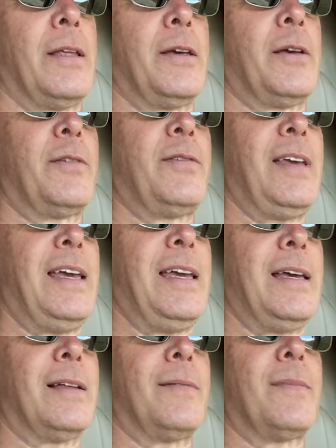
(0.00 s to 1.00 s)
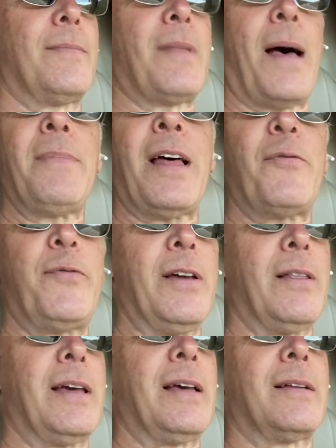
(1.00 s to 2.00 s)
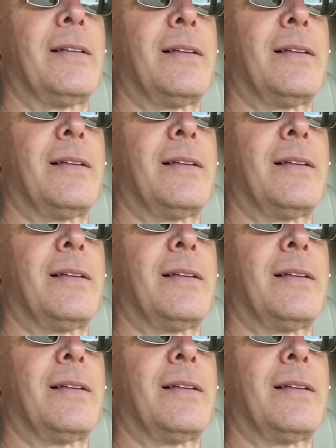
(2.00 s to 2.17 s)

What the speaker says: You can see I'm not feeling